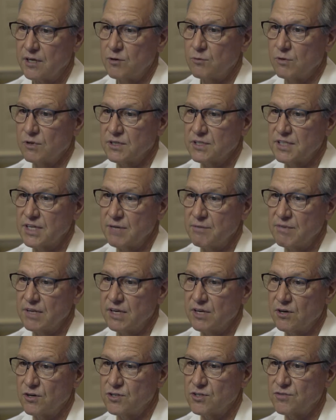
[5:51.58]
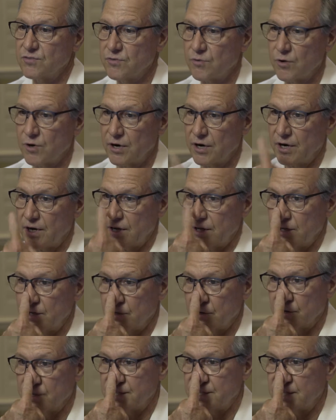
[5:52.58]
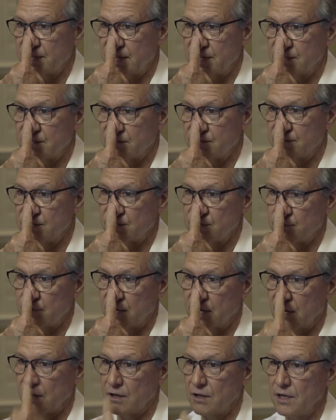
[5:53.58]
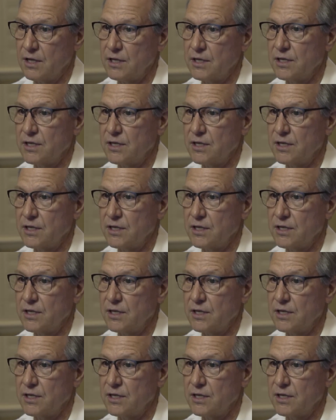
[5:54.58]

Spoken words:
Well, the same thing goes for your sense of smell.